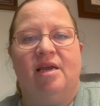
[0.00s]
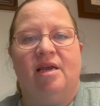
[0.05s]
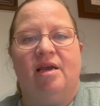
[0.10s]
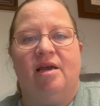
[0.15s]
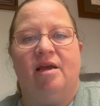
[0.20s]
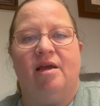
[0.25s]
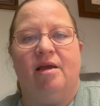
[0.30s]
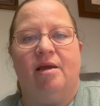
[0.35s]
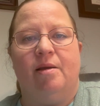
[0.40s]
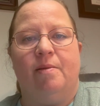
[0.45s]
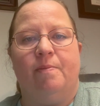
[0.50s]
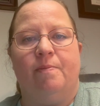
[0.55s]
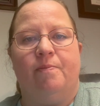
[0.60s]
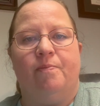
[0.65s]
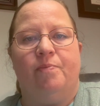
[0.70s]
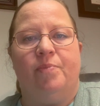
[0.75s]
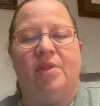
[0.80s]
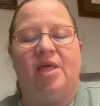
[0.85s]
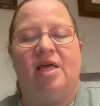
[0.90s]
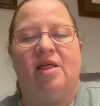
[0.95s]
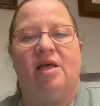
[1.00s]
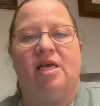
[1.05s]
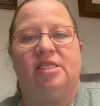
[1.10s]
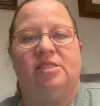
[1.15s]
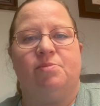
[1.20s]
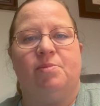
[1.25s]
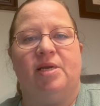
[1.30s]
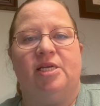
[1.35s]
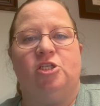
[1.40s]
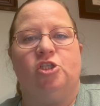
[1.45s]
I
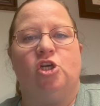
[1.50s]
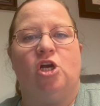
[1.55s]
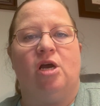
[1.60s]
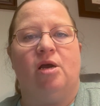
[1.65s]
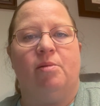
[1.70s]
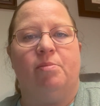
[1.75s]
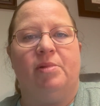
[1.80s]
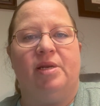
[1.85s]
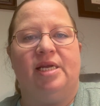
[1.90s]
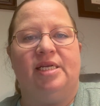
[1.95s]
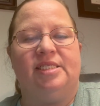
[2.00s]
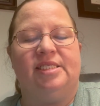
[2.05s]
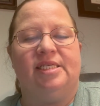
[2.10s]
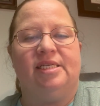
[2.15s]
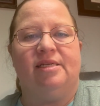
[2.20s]
lost my job and I